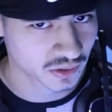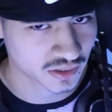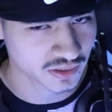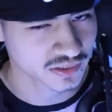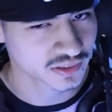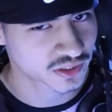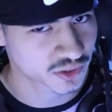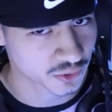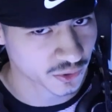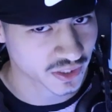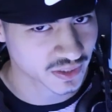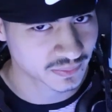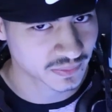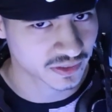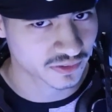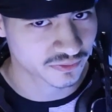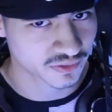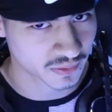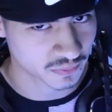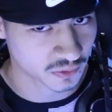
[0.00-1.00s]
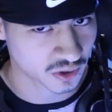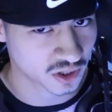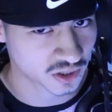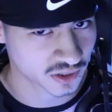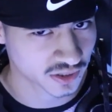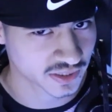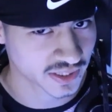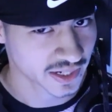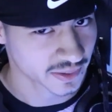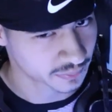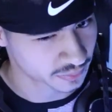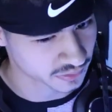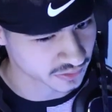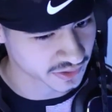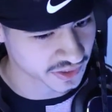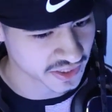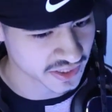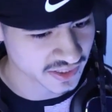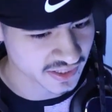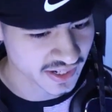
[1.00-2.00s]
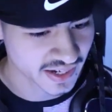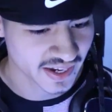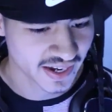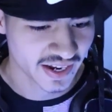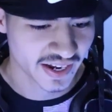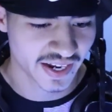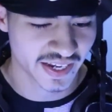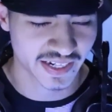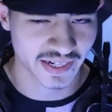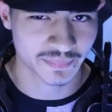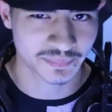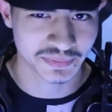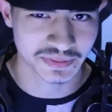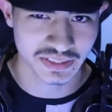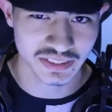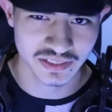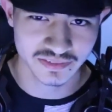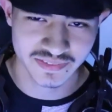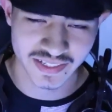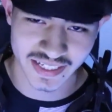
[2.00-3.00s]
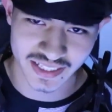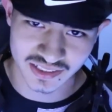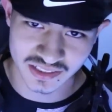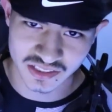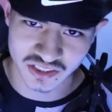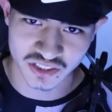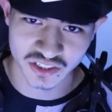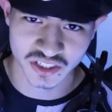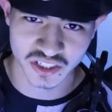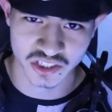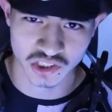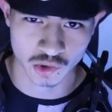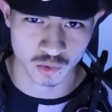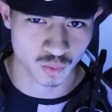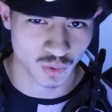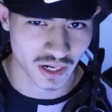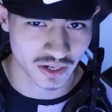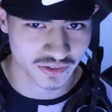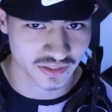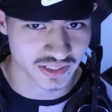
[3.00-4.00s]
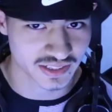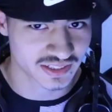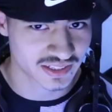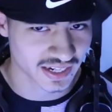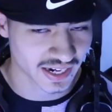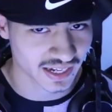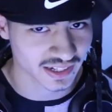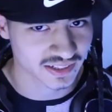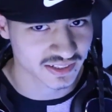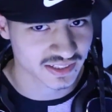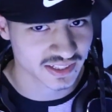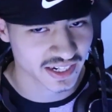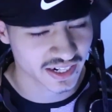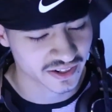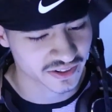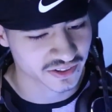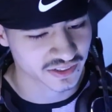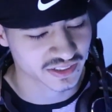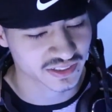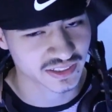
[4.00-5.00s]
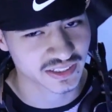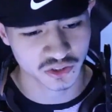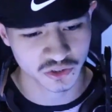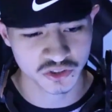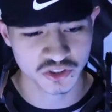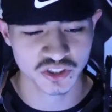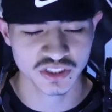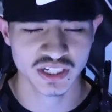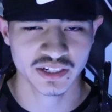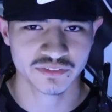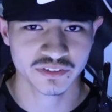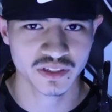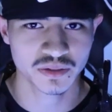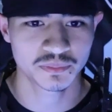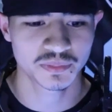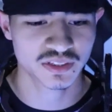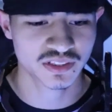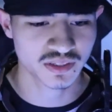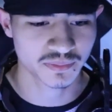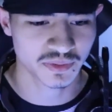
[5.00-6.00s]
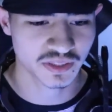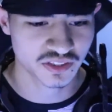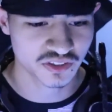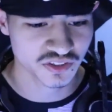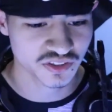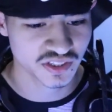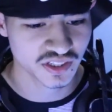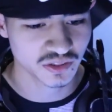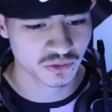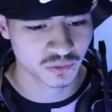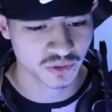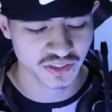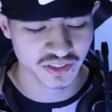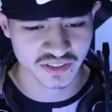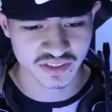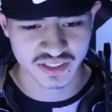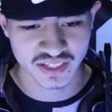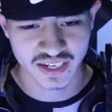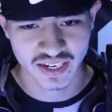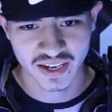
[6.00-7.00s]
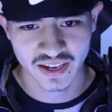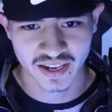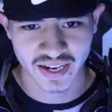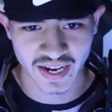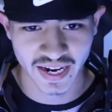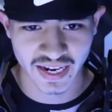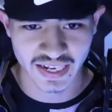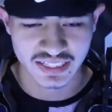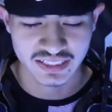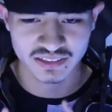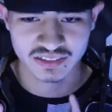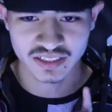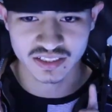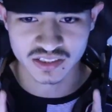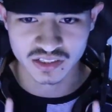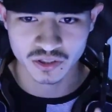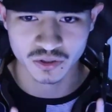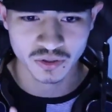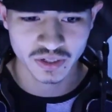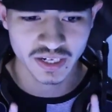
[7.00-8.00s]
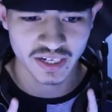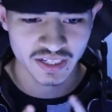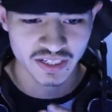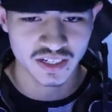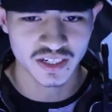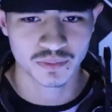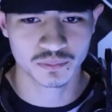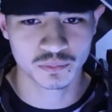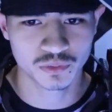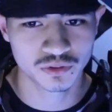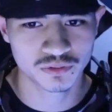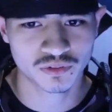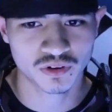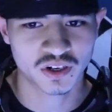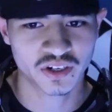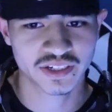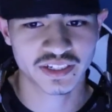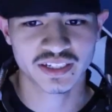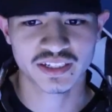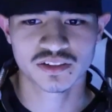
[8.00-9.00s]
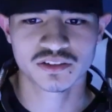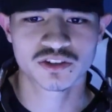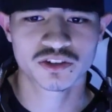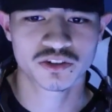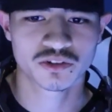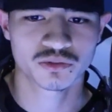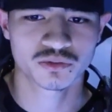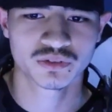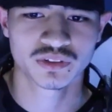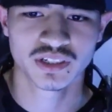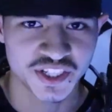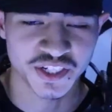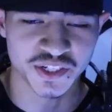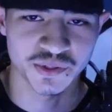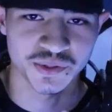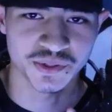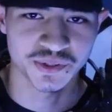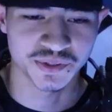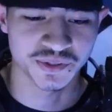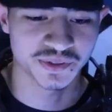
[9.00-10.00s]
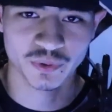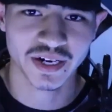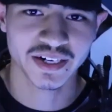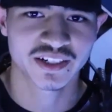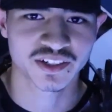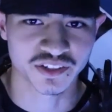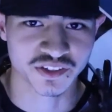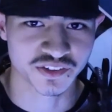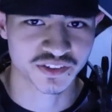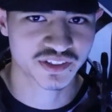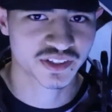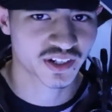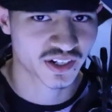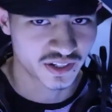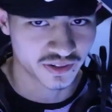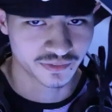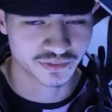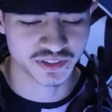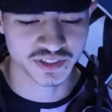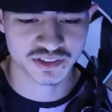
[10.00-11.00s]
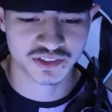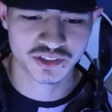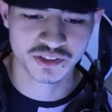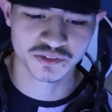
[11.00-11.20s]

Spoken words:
wrong. Correct me if I'm wrong on that, please. And I believe Decatur is around the Dallas area. Those should definitely be some interesting ones. And let's go ahead and move on into the records of these